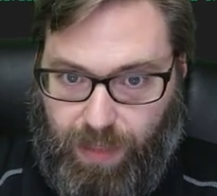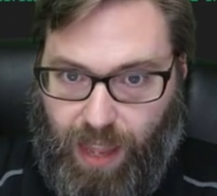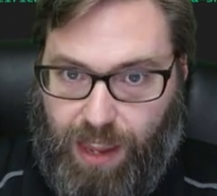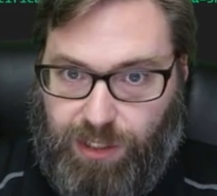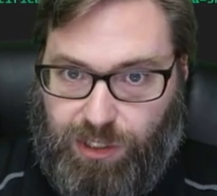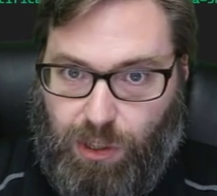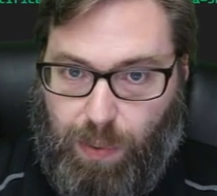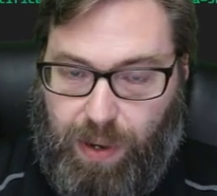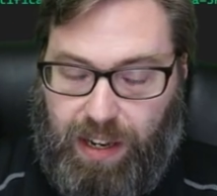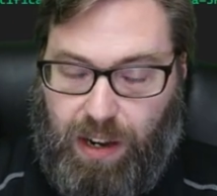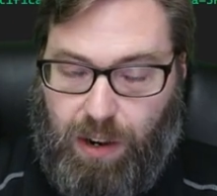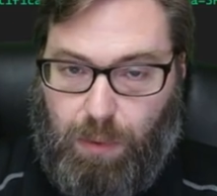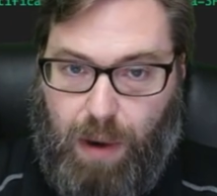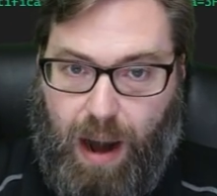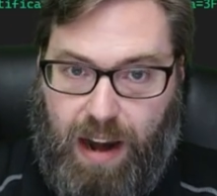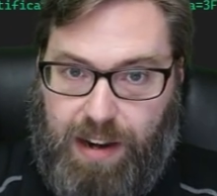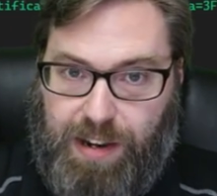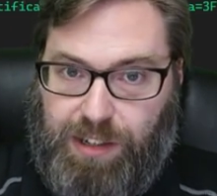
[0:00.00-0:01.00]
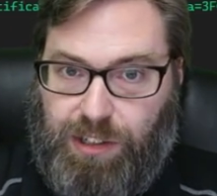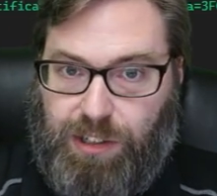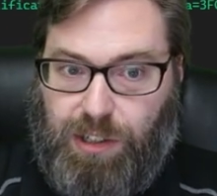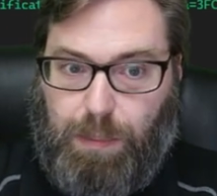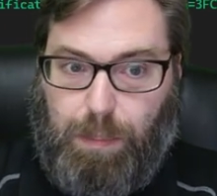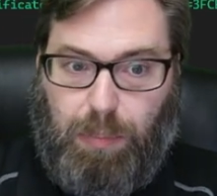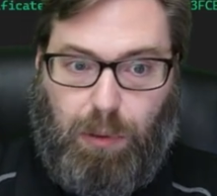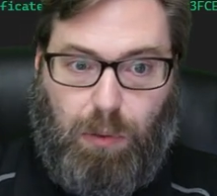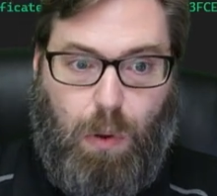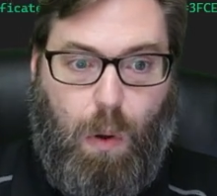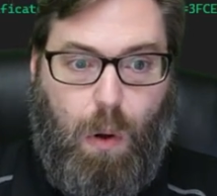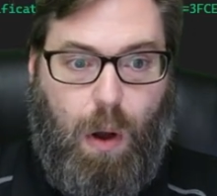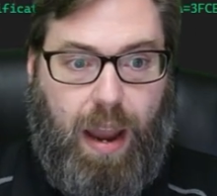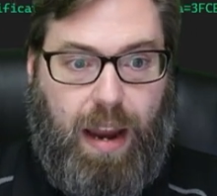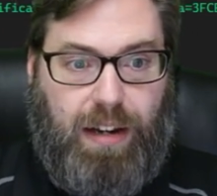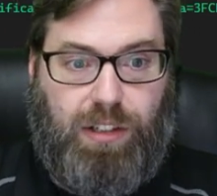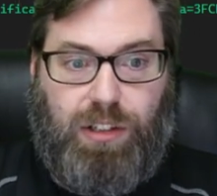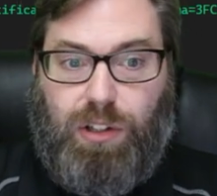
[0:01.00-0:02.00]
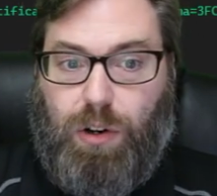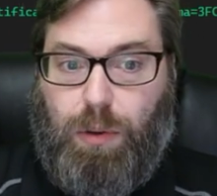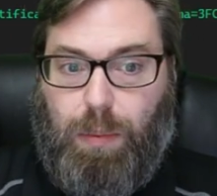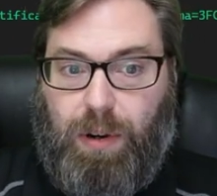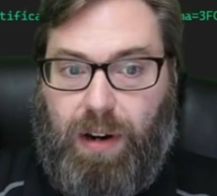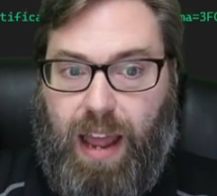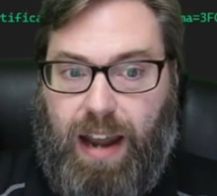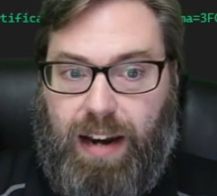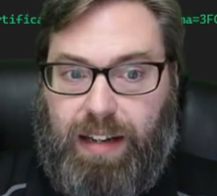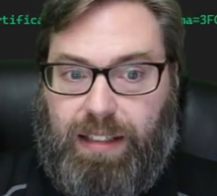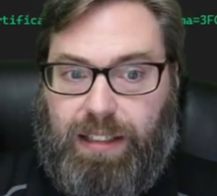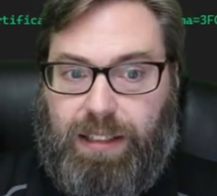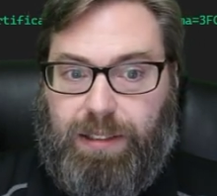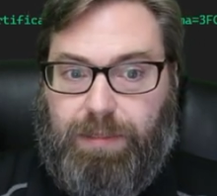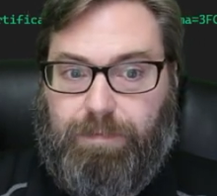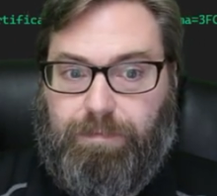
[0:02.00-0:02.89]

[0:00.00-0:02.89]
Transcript: so we can get it ready to deploy to Kubernetes.